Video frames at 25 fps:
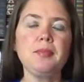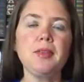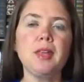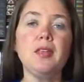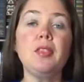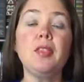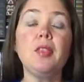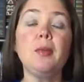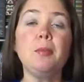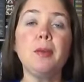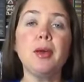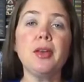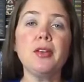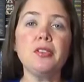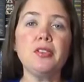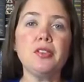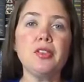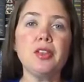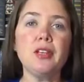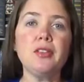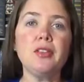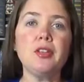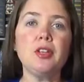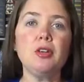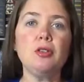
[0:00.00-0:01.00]
the best
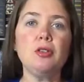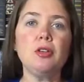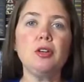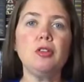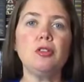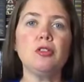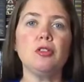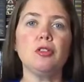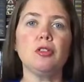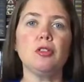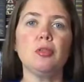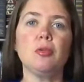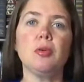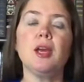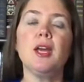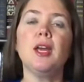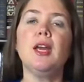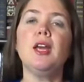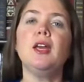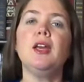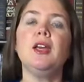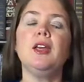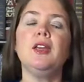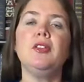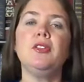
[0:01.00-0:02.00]
thing that you can do
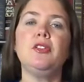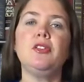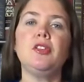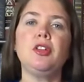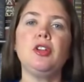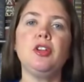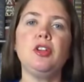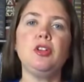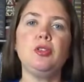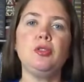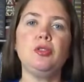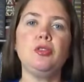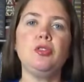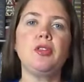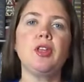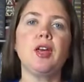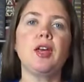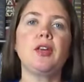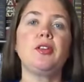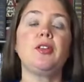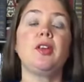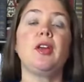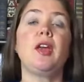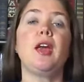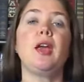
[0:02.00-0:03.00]
is to use that
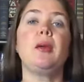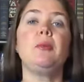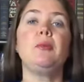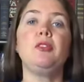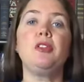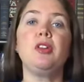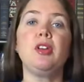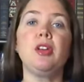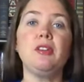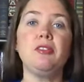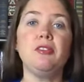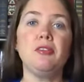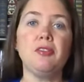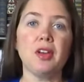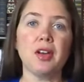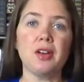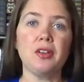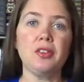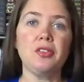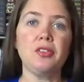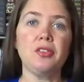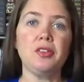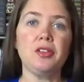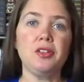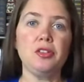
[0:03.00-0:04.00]
time to
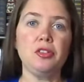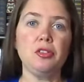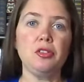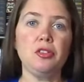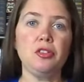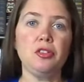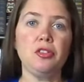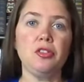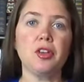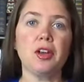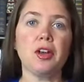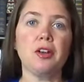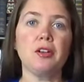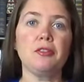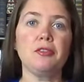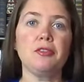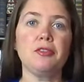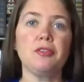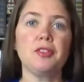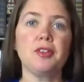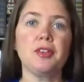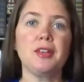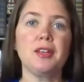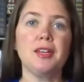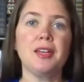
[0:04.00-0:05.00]
invest in yourself,
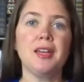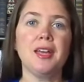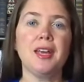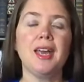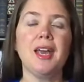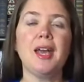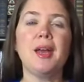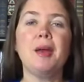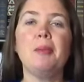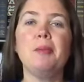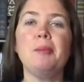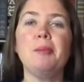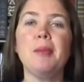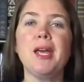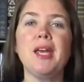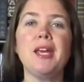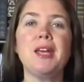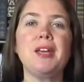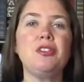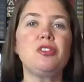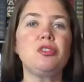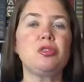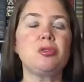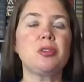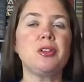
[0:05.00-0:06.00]
make
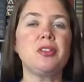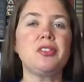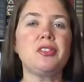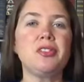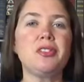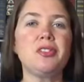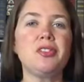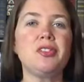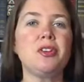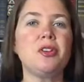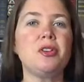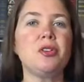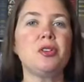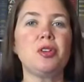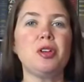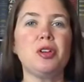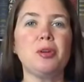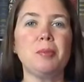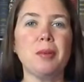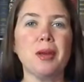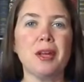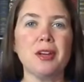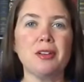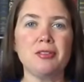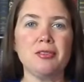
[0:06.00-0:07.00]
choices that are going to
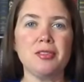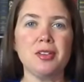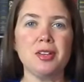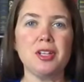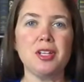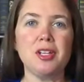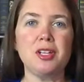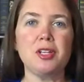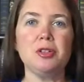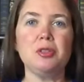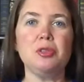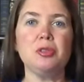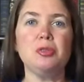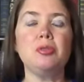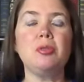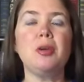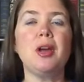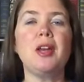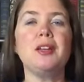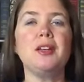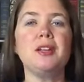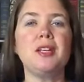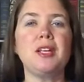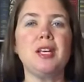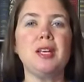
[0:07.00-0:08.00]
benefit you
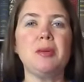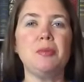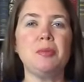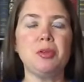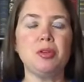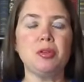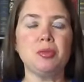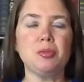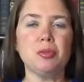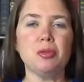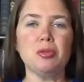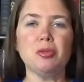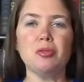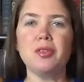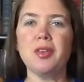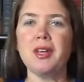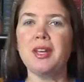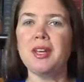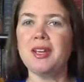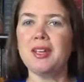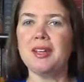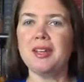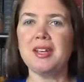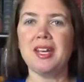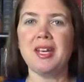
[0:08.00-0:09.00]
and keep you moving
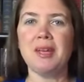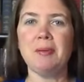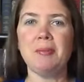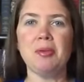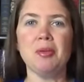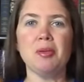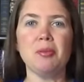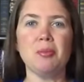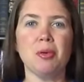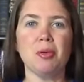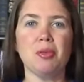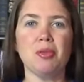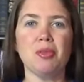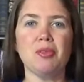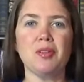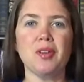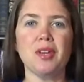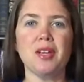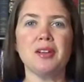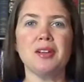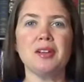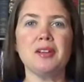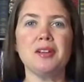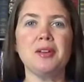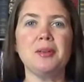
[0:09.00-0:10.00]
and keep you
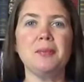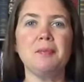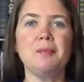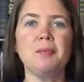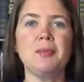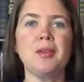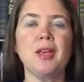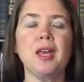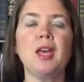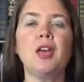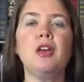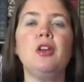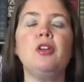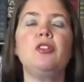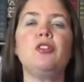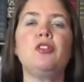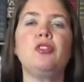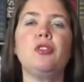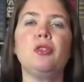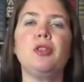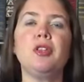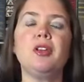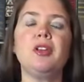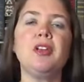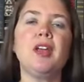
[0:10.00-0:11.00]
motivated, so
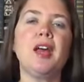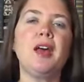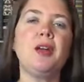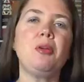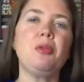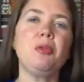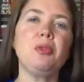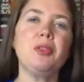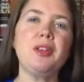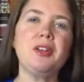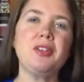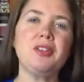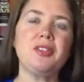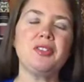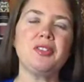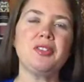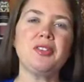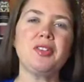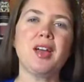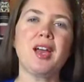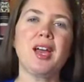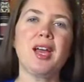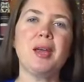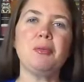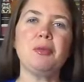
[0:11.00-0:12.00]
that not only does the
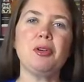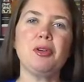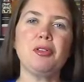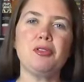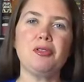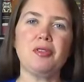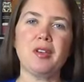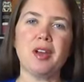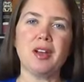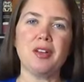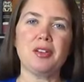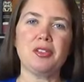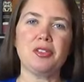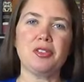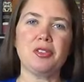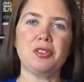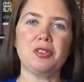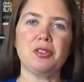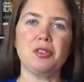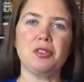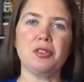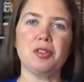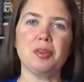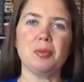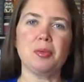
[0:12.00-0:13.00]
time go faster
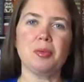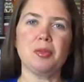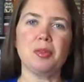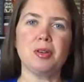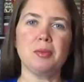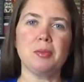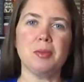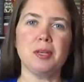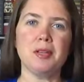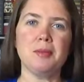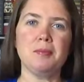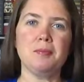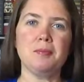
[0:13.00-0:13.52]
during deployment,